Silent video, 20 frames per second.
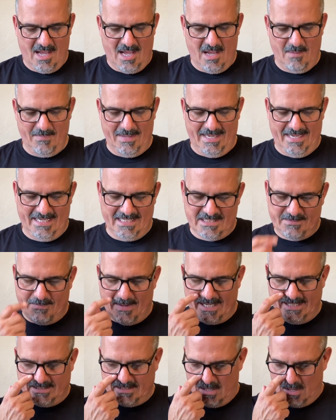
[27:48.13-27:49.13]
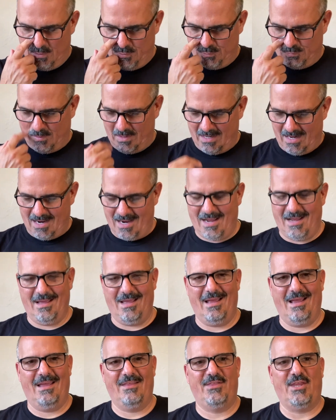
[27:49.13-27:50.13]
It is based on
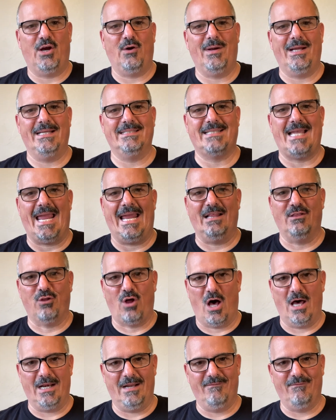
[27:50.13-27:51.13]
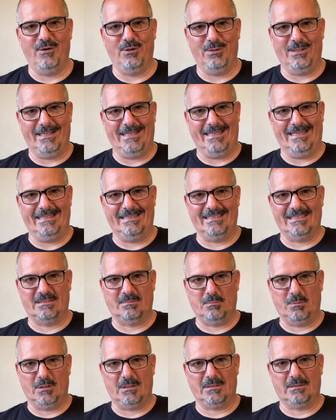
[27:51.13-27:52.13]
there is a lot of nudity in this
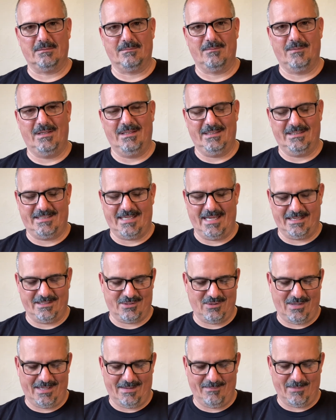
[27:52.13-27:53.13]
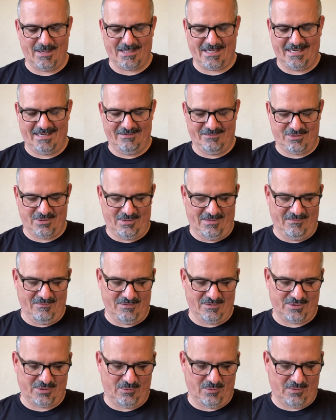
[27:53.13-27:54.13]
deck, so I'm not going to show you
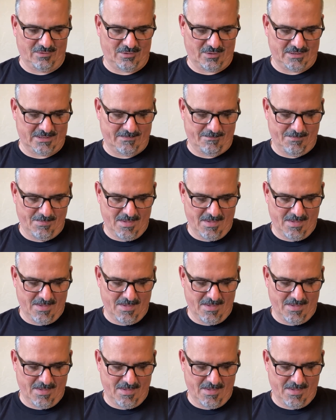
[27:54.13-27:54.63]
all the cards.